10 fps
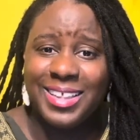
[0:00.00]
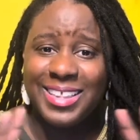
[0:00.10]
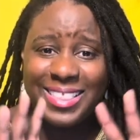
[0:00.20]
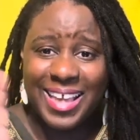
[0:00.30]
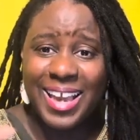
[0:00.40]

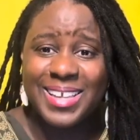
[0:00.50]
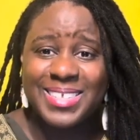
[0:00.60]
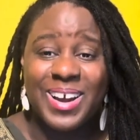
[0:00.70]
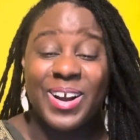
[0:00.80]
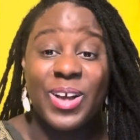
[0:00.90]
things
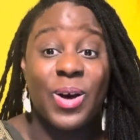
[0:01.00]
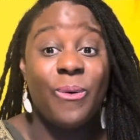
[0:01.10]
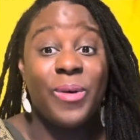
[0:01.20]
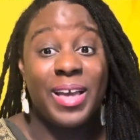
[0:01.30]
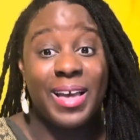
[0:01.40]
are
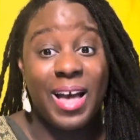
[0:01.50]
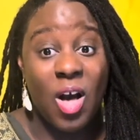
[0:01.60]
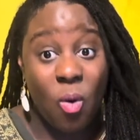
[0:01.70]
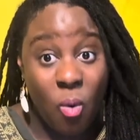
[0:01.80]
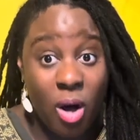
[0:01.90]
going
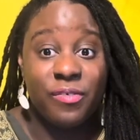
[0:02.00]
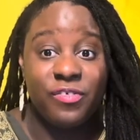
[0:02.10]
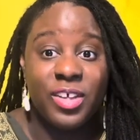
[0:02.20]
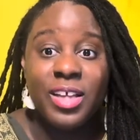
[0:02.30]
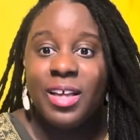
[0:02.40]

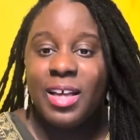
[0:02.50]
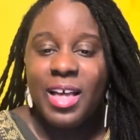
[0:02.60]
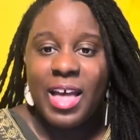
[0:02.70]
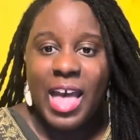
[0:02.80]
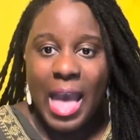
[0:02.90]
off.
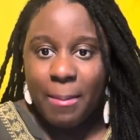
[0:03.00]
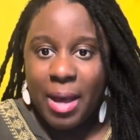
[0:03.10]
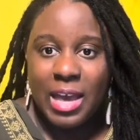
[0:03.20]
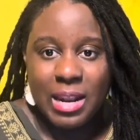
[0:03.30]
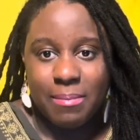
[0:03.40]
Am I
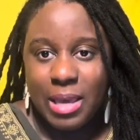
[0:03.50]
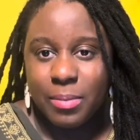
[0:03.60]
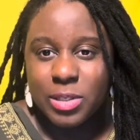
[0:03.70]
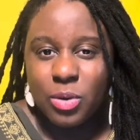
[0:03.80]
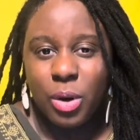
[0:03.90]
going to be able
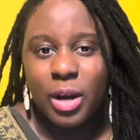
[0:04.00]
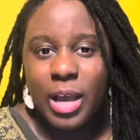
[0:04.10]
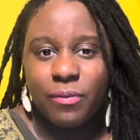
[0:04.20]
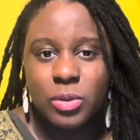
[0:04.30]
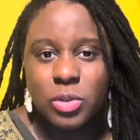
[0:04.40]
to work
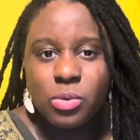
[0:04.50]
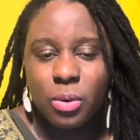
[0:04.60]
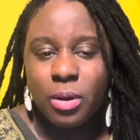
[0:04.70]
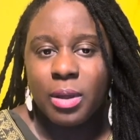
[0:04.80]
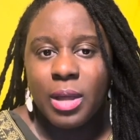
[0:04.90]
after
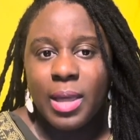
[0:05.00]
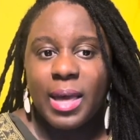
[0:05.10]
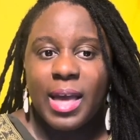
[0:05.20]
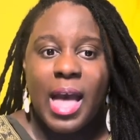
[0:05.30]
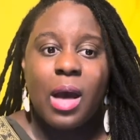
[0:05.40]
school?
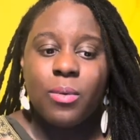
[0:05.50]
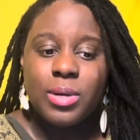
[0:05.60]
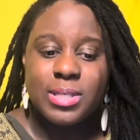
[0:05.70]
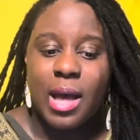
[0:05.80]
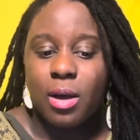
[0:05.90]
Like, how
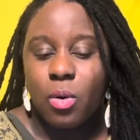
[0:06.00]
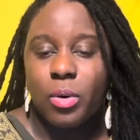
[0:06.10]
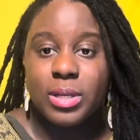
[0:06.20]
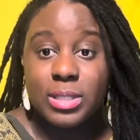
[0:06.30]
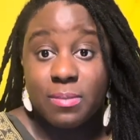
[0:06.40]
is that
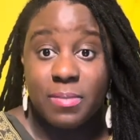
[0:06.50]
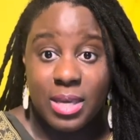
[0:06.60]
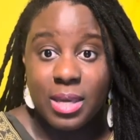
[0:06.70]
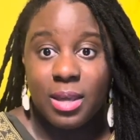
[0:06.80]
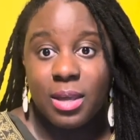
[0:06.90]
going to
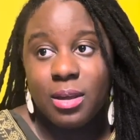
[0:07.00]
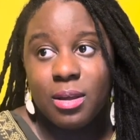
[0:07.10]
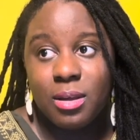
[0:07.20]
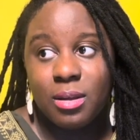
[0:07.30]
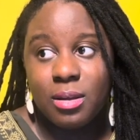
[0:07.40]
be?
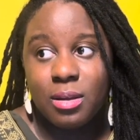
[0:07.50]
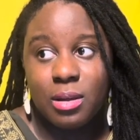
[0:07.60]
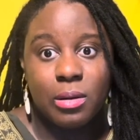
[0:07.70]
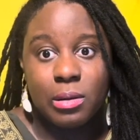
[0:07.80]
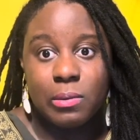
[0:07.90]

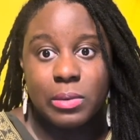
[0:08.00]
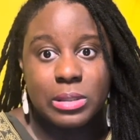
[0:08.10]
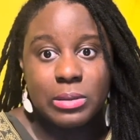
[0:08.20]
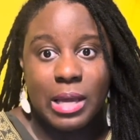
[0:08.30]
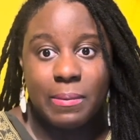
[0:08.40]
What's
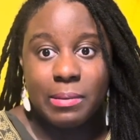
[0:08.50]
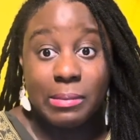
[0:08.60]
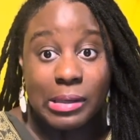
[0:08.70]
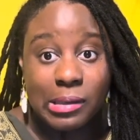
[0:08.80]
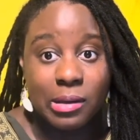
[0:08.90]
going to happen to
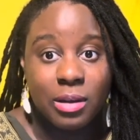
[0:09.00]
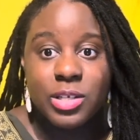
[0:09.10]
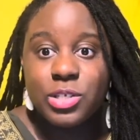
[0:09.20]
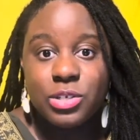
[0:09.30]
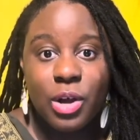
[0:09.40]
me?
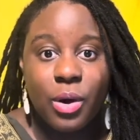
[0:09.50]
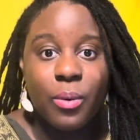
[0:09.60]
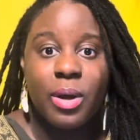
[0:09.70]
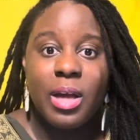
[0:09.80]
So